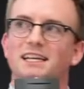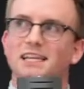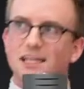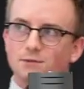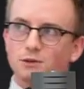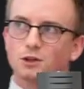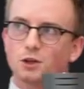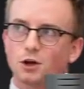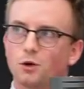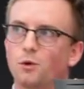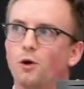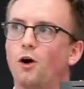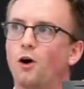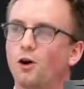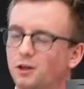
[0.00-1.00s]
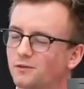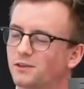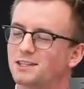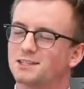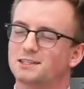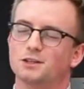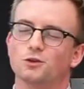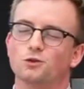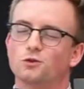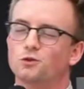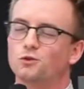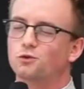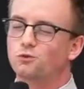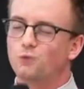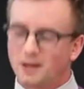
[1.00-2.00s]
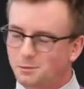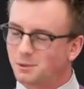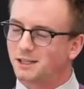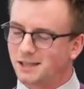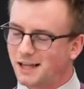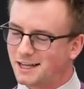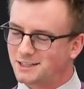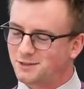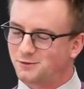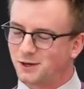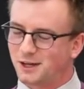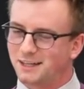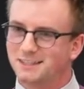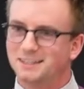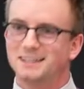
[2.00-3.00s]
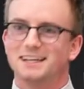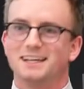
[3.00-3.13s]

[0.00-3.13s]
even though all of this is incredibly classified.